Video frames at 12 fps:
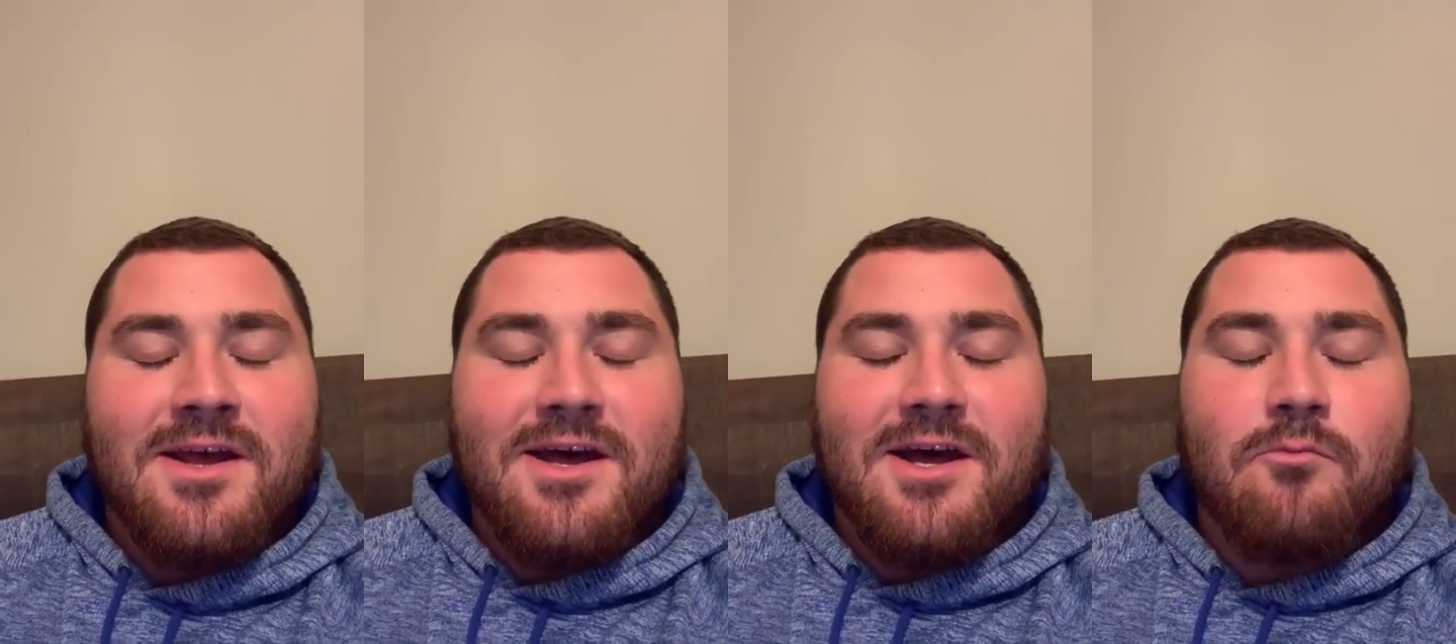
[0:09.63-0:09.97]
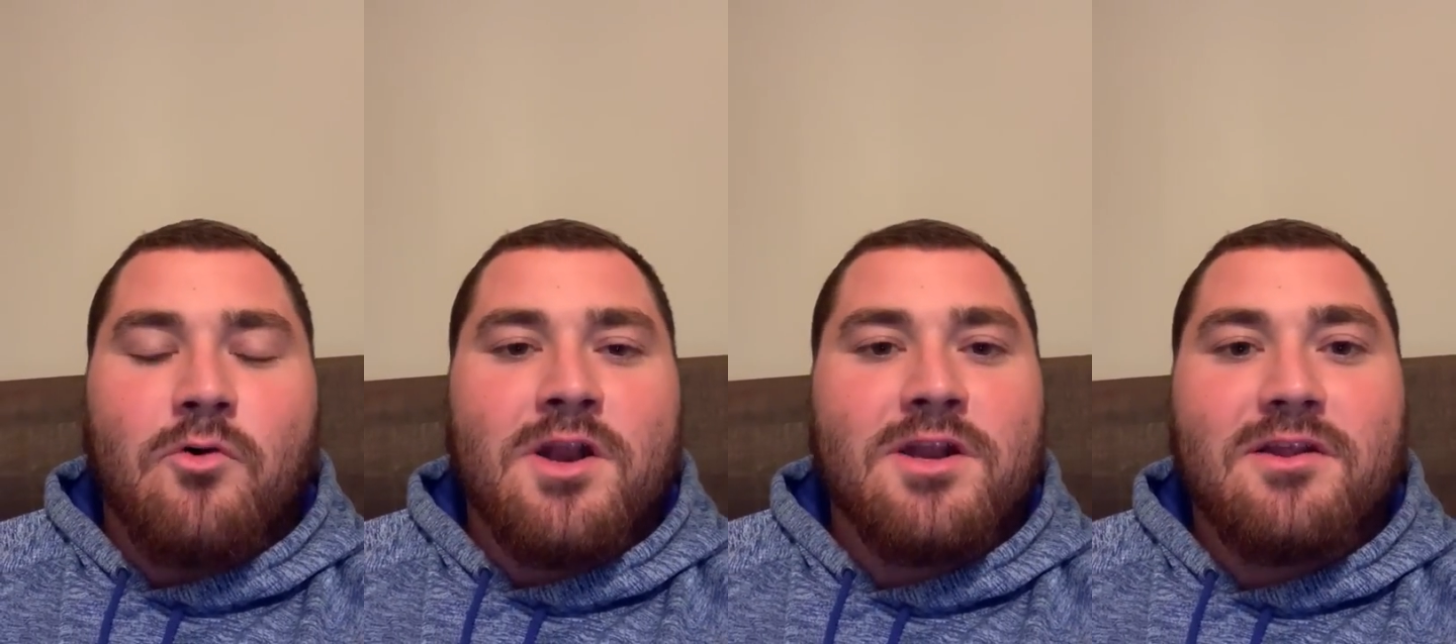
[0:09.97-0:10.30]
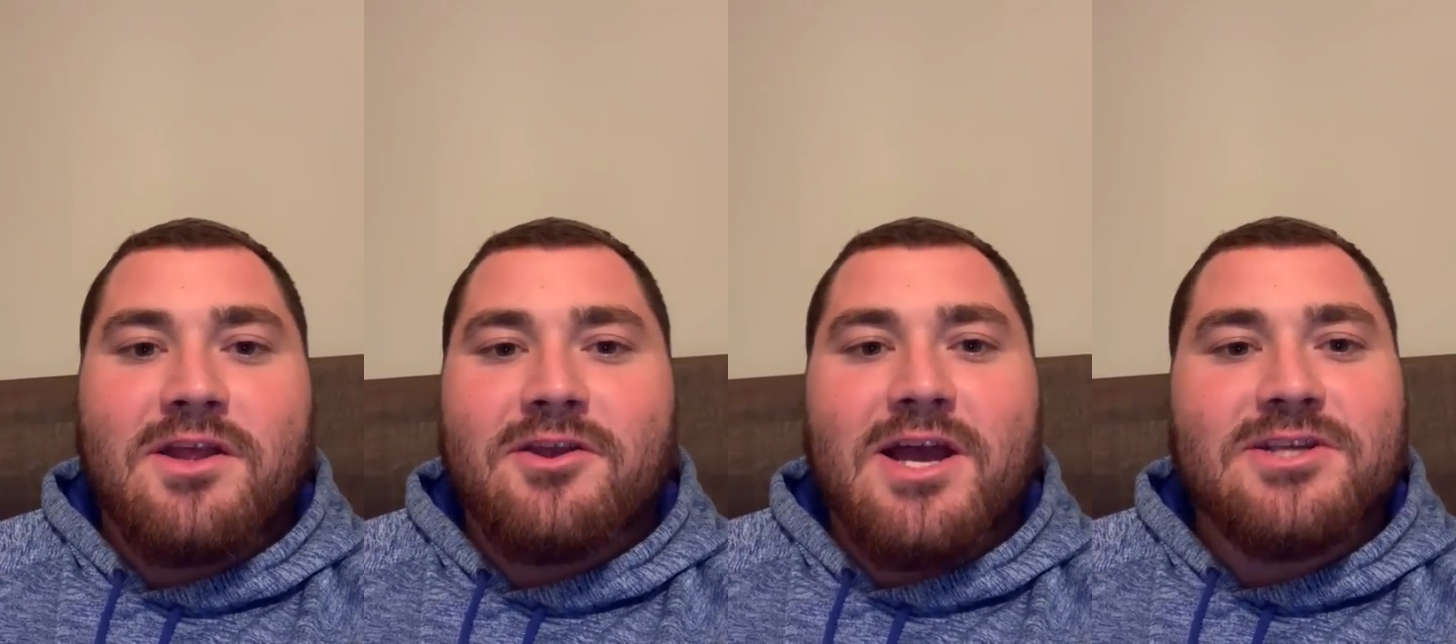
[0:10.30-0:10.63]
Um, wanted to
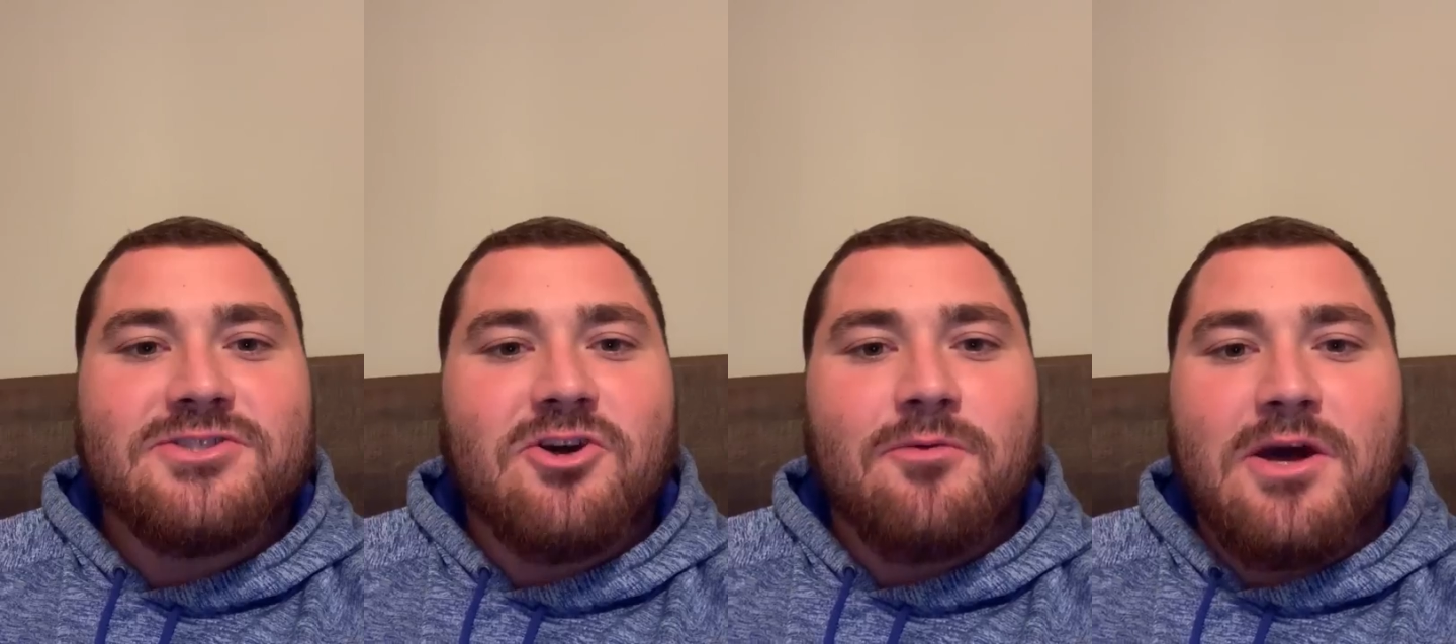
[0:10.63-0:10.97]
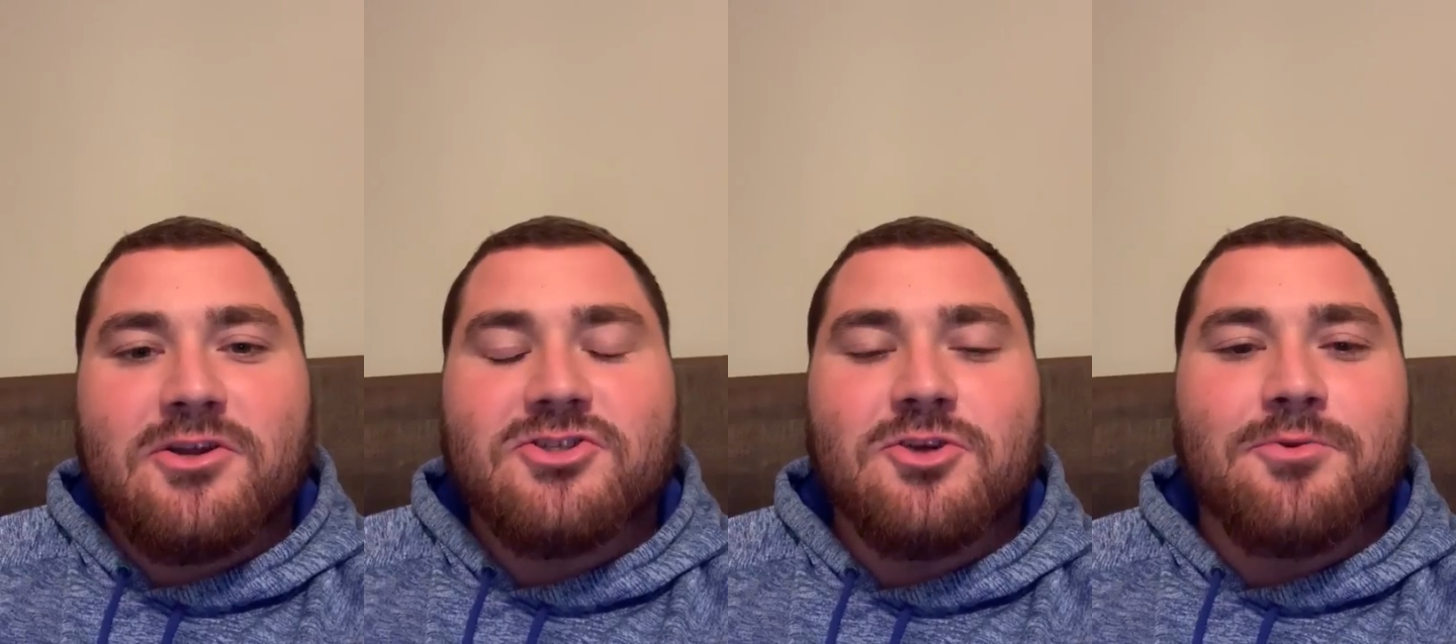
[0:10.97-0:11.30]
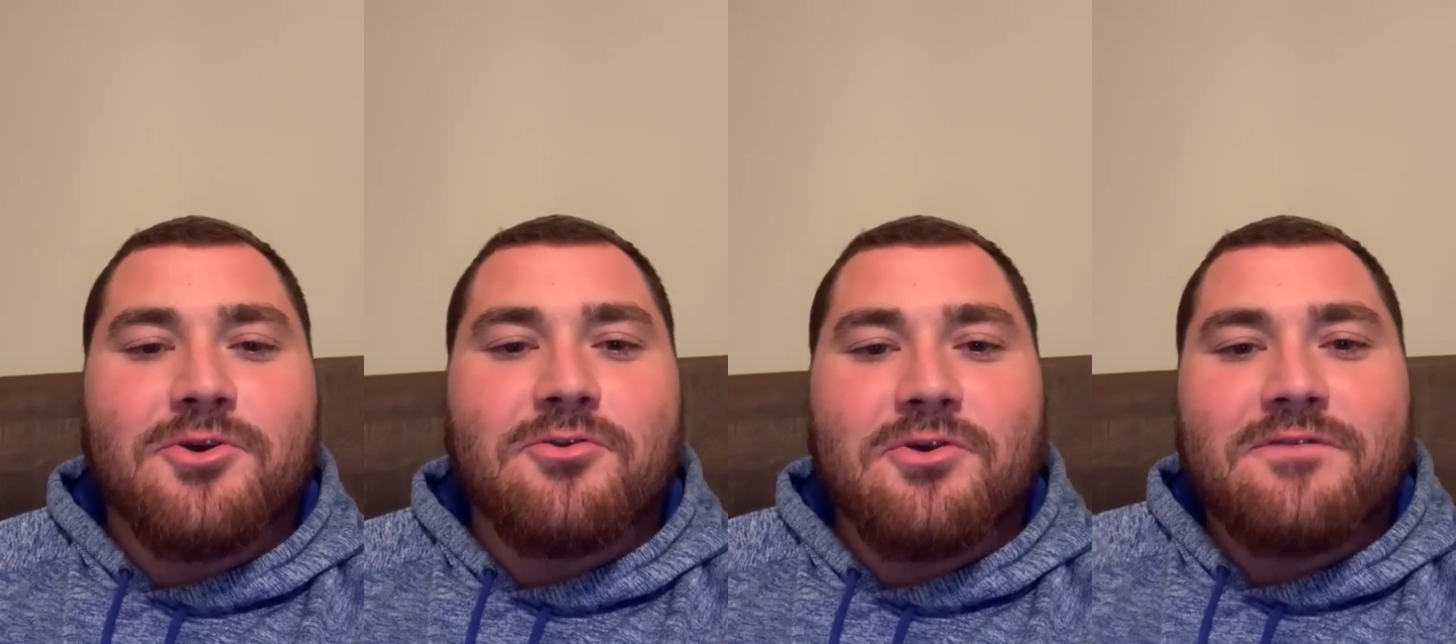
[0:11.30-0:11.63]
let you guys know about a super
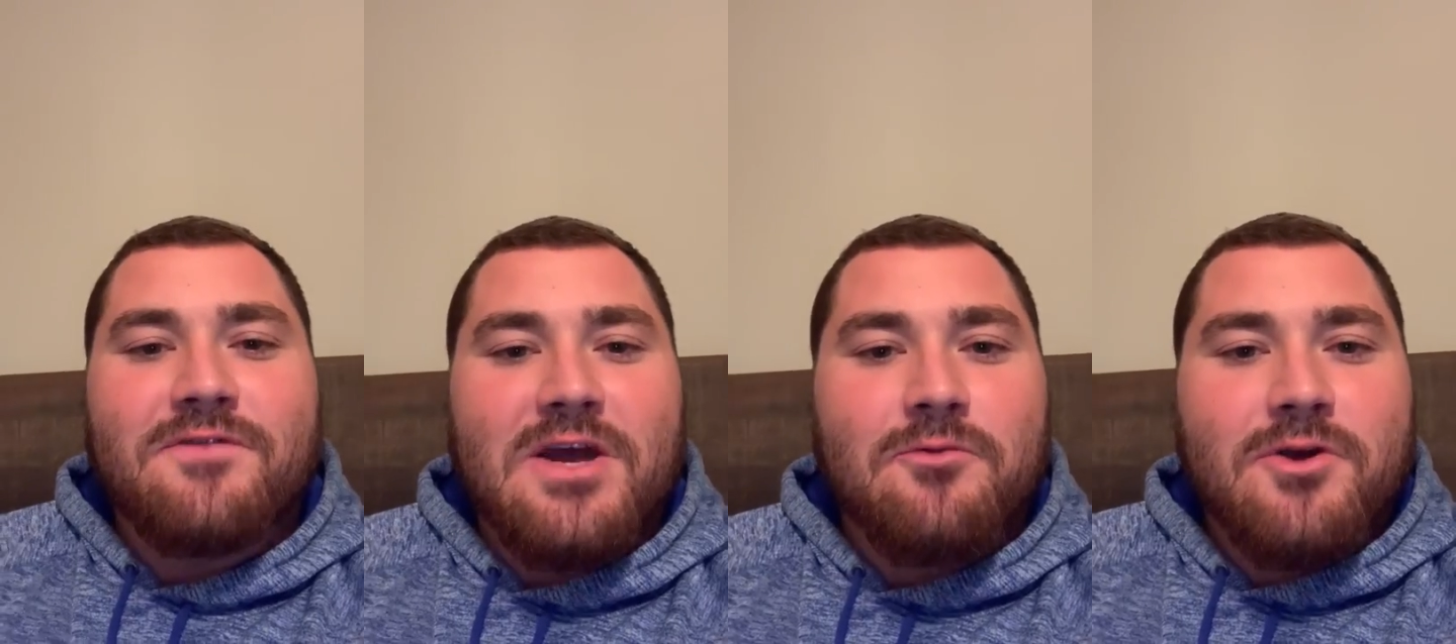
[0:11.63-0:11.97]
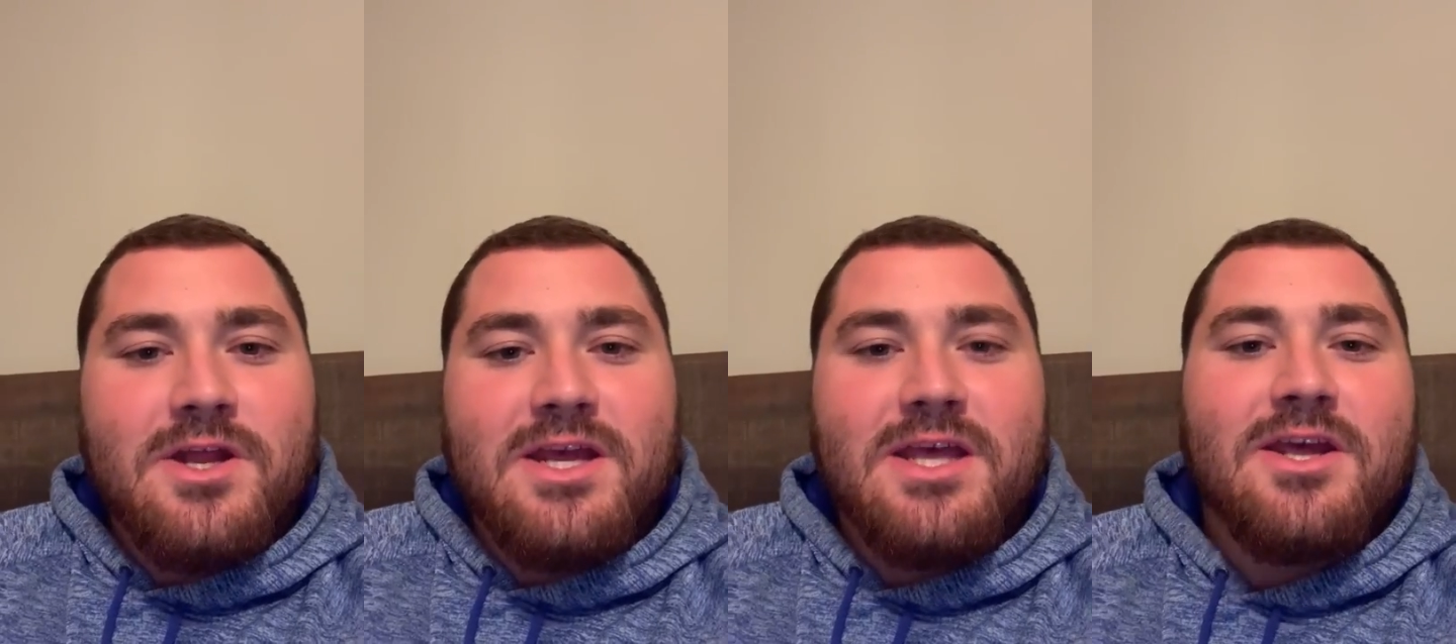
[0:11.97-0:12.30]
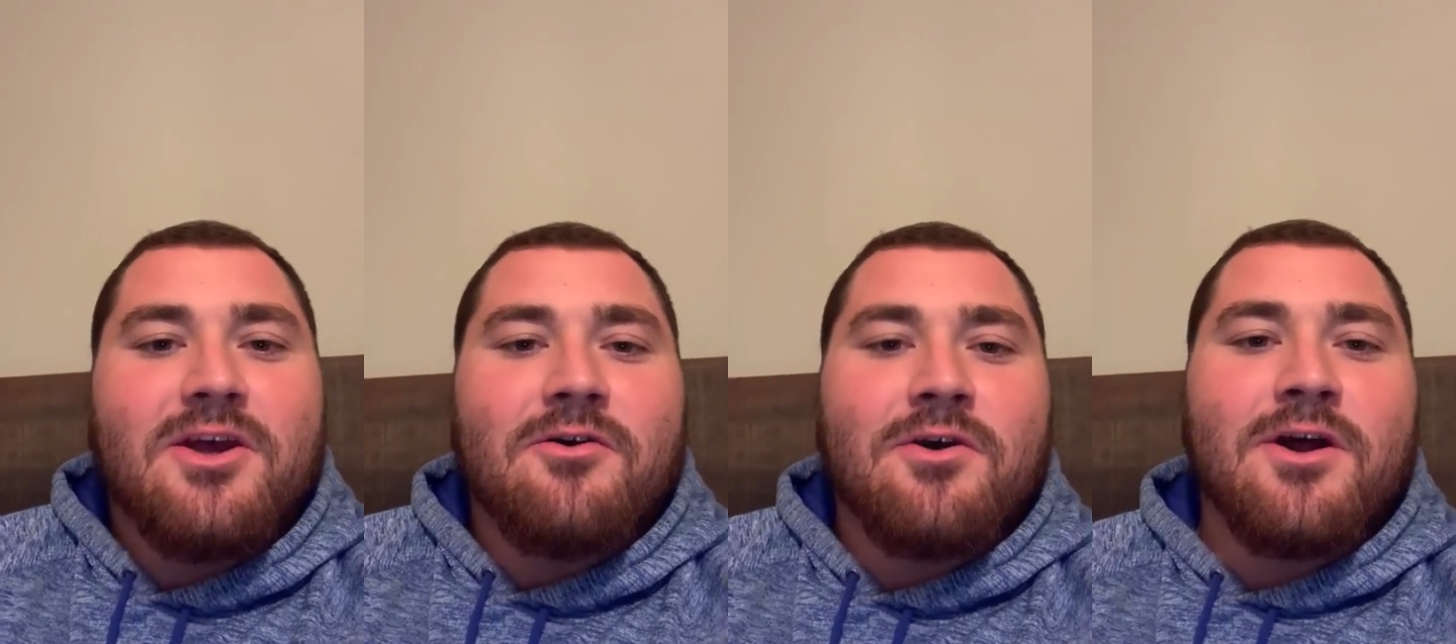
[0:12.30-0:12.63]
cool event we're going to get
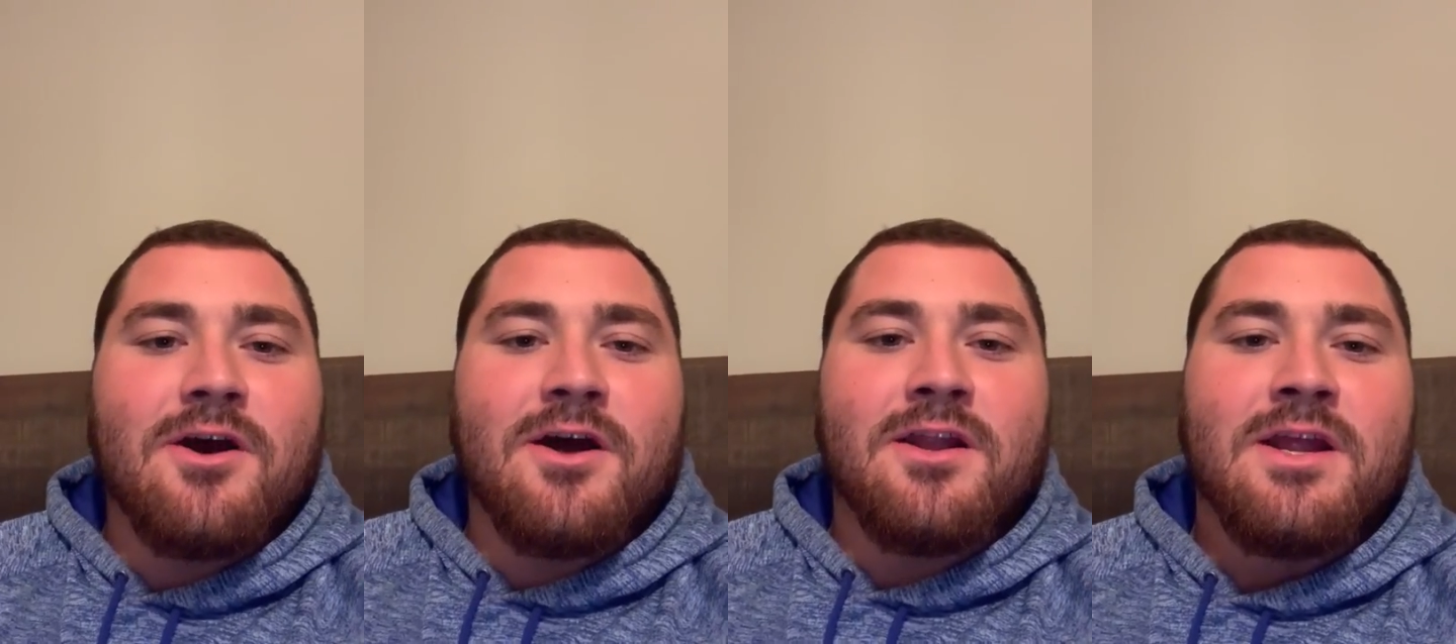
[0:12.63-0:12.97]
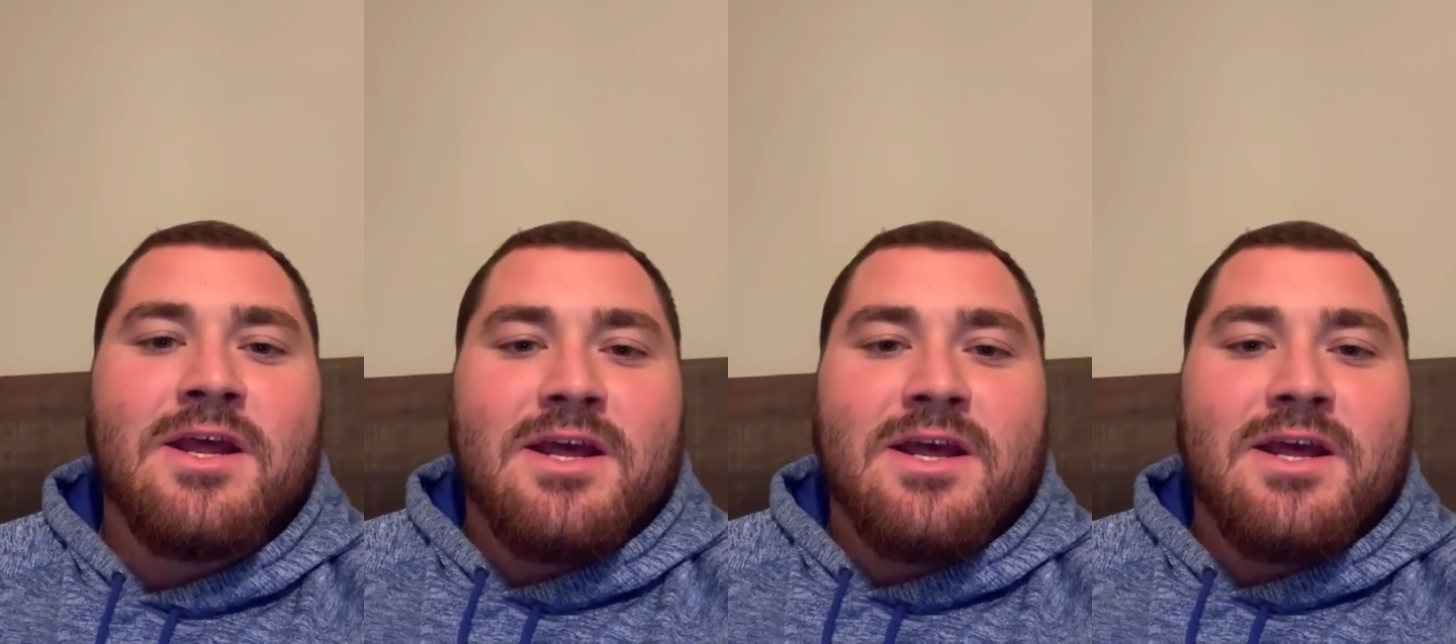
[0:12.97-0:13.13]
going on.